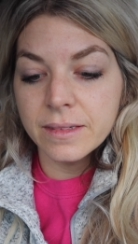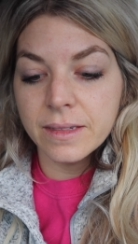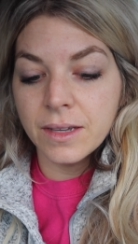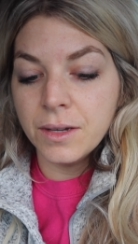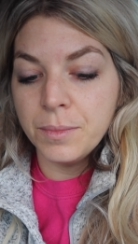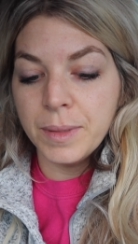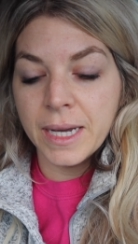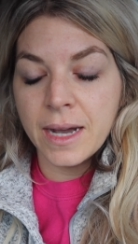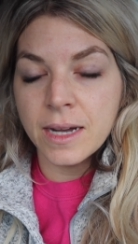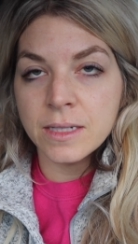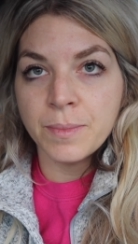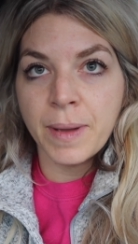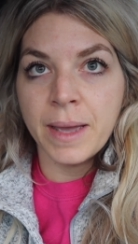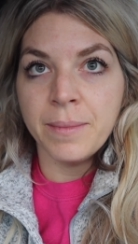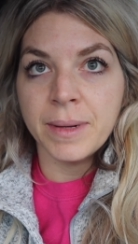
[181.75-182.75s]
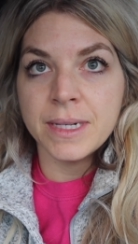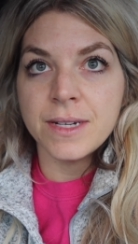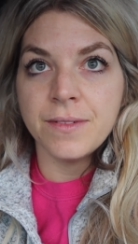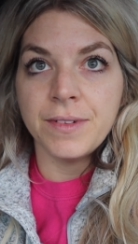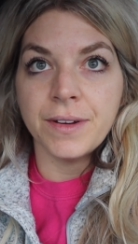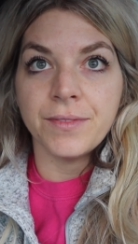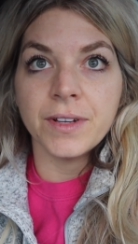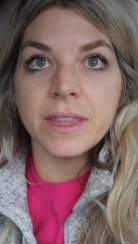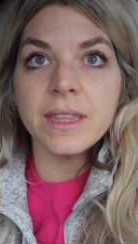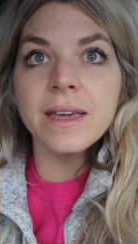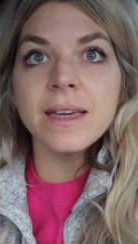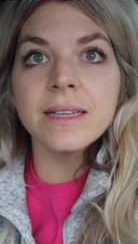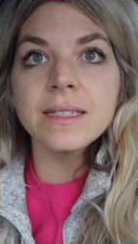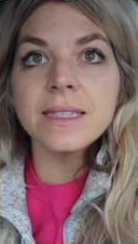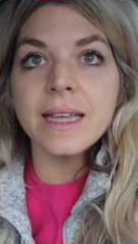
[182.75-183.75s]
could be caused by a bunch of different
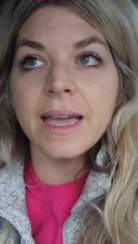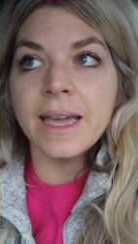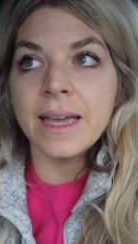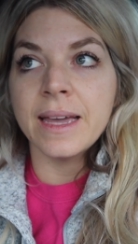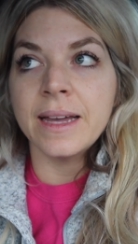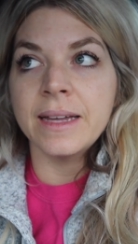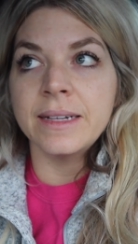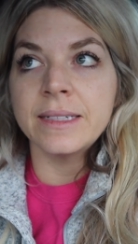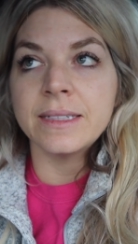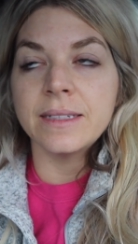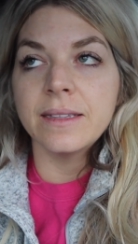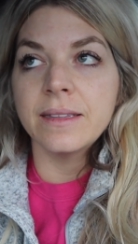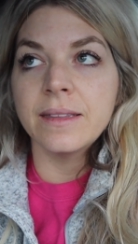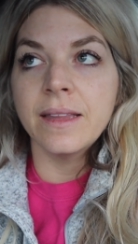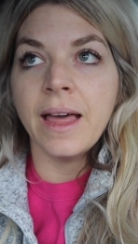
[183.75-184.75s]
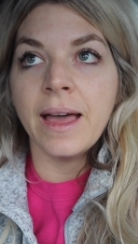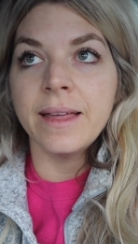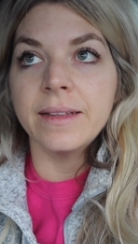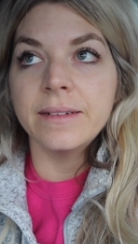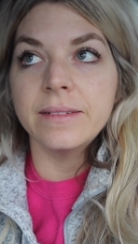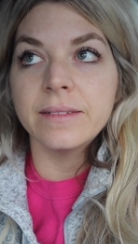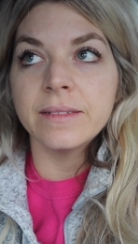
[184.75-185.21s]
things and that